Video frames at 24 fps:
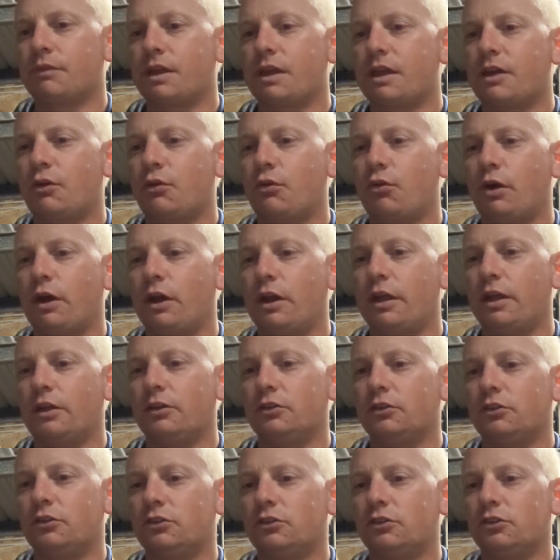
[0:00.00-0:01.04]

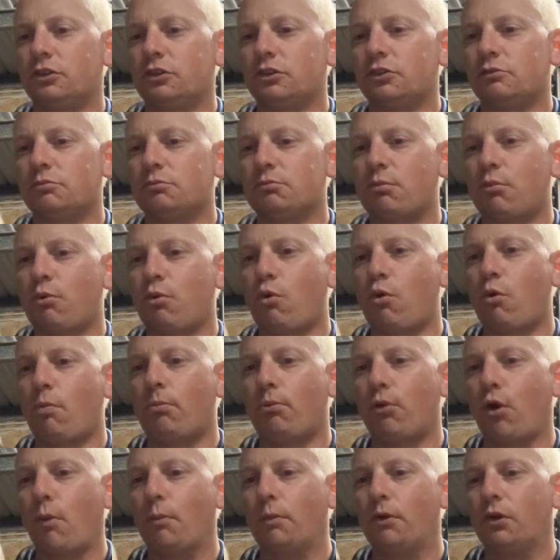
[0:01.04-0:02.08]
ingredients is more
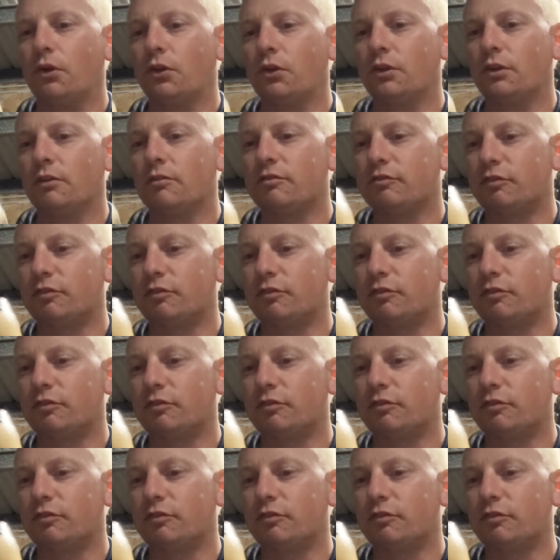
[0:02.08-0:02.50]
prominent in the